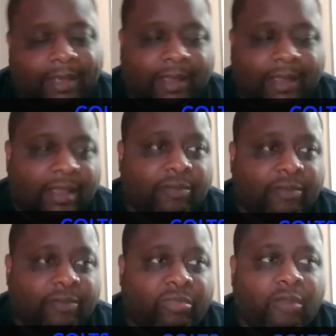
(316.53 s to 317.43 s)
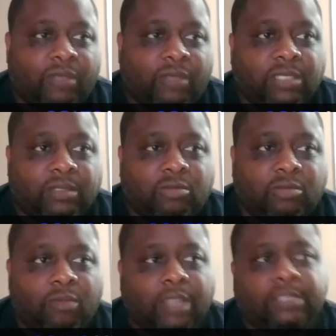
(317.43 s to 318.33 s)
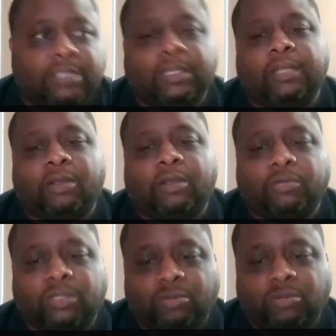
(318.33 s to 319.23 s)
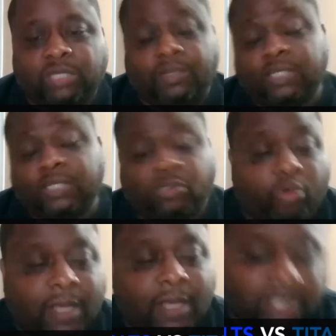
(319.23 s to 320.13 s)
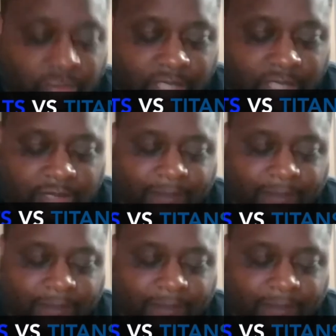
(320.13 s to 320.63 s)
I don't know if there's too much that the Colts can do just because of the quarterback situation.